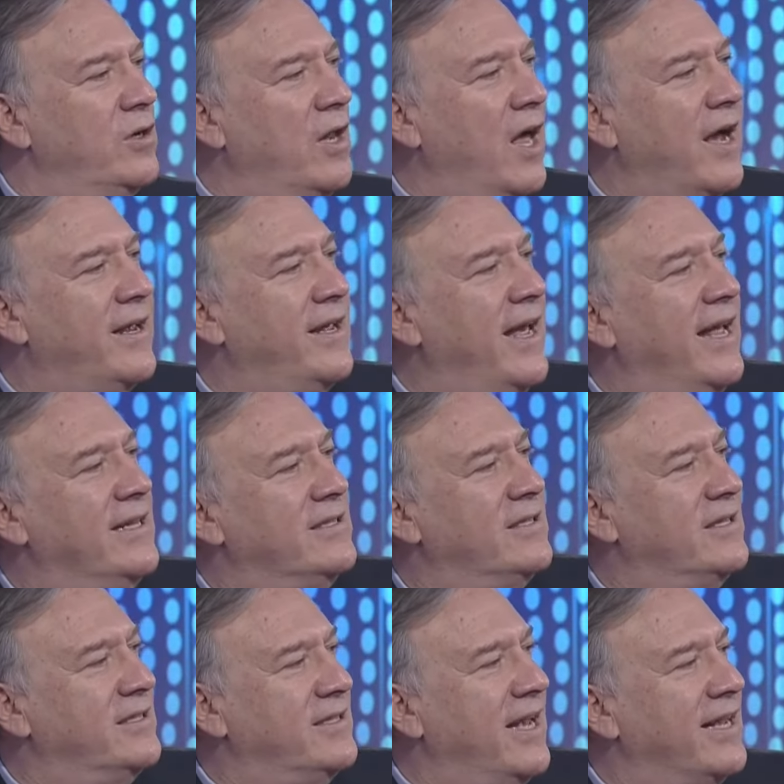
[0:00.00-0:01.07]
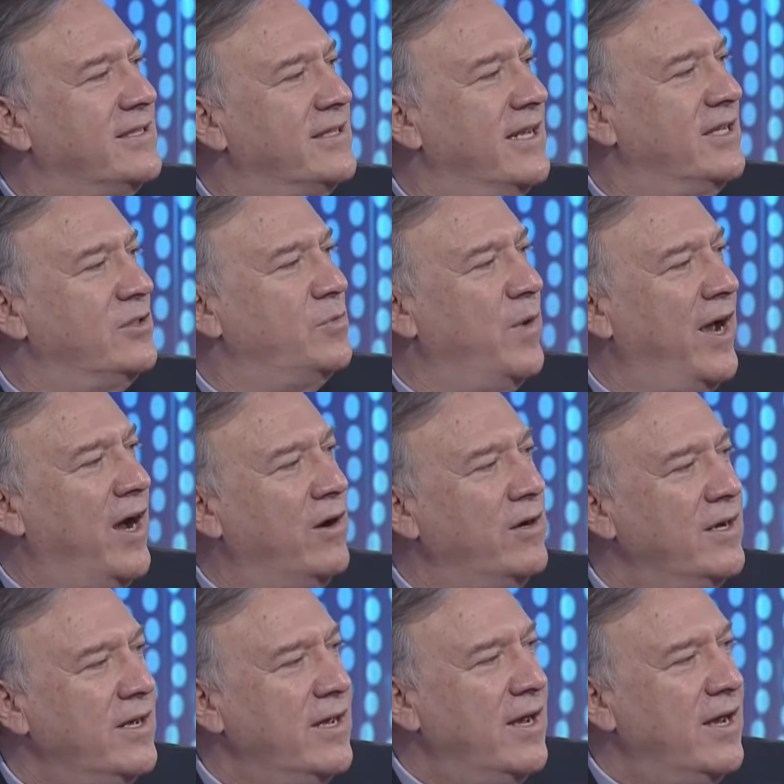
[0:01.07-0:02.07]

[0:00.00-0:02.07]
luck and success as well.